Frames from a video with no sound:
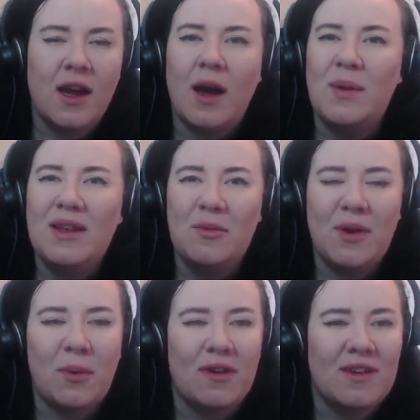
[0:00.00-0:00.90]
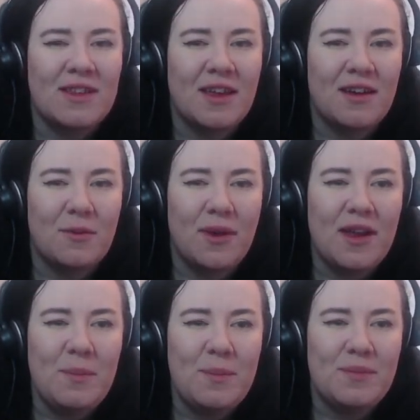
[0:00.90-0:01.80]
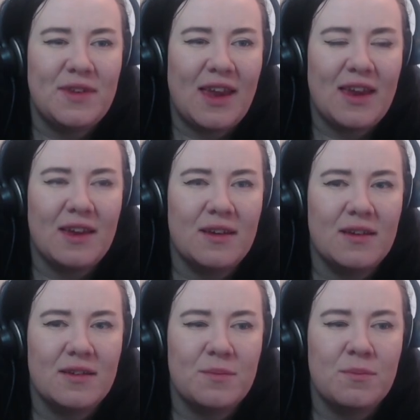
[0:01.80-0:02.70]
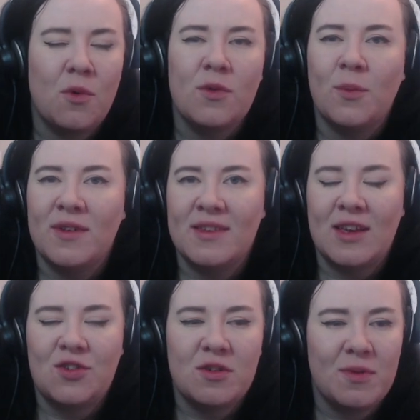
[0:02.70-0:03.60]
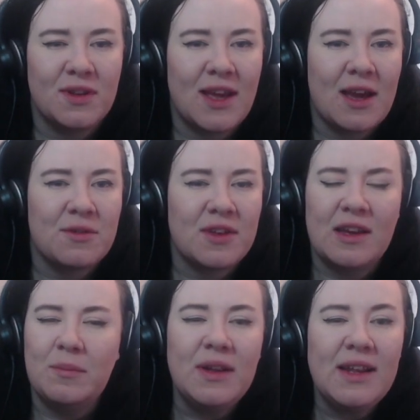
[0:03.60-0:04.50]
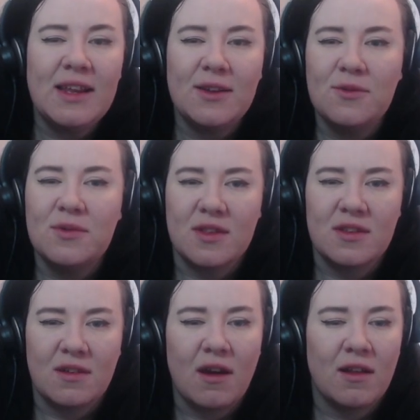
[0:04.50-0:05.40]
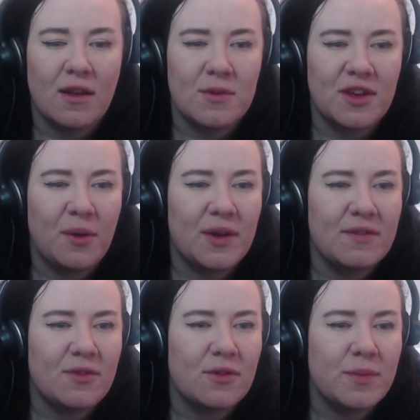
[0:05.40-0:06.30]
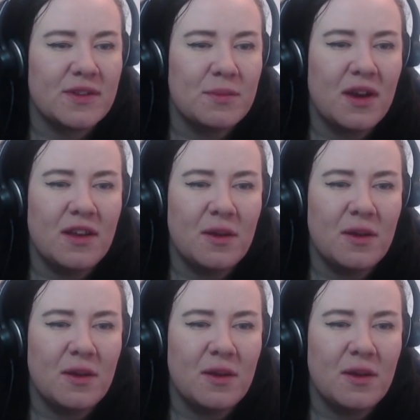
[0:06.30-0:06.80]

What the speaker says: I'm a little bit worried that when I take more than one session to build a house, I completely lose the style I was going for. Because I'm kind of